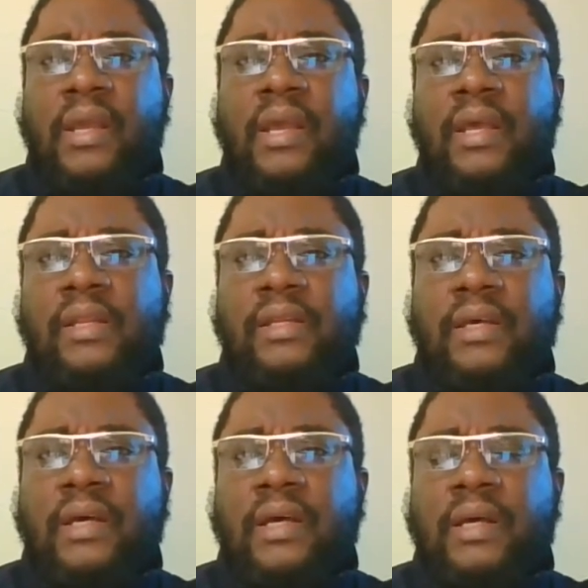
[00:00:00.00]
And
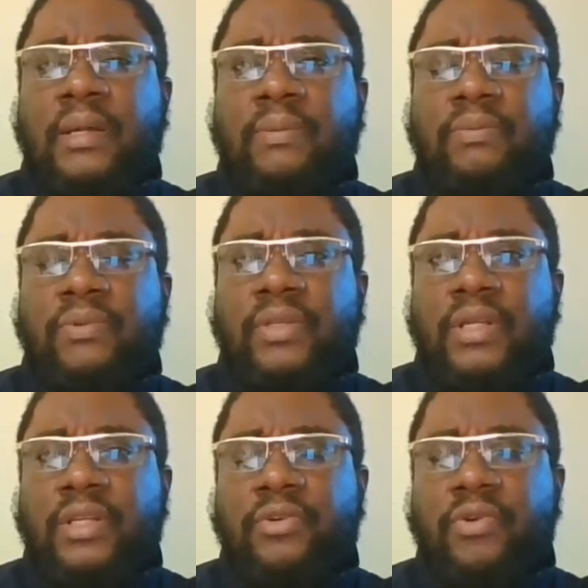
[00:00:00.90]

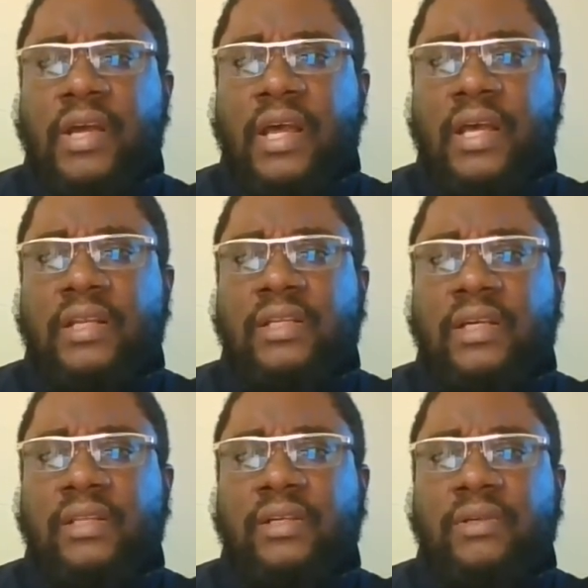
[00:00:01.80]
then you had
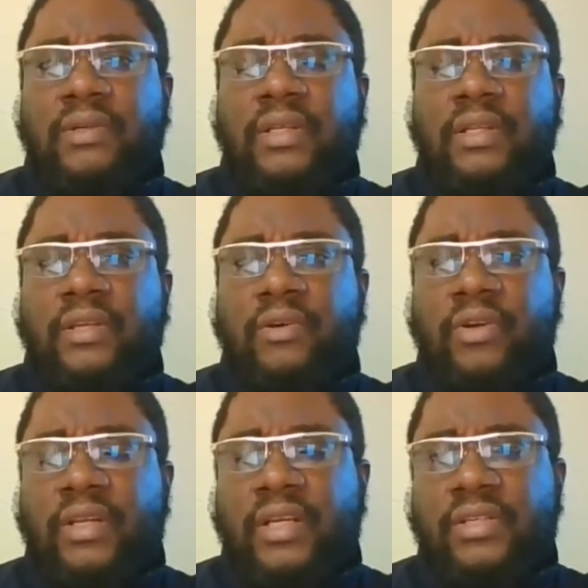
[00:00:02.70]
another
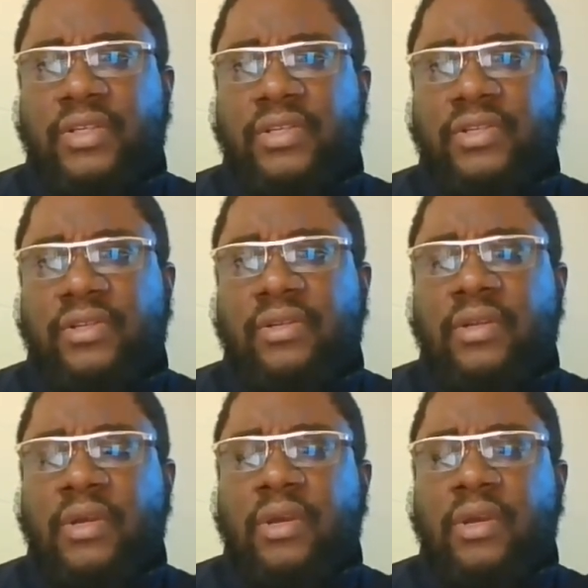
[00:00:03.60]
organization